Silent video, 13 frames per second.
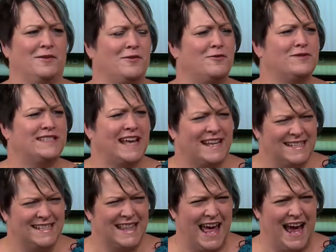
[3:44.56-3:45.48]
Who
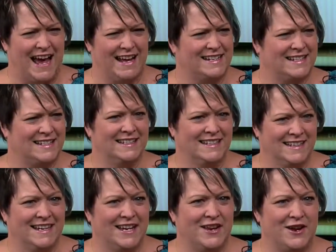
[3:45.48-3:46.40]
says that?
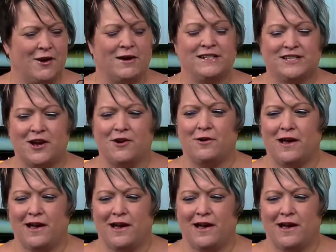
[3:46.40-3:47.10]
Yeah. Yeah. You know, and so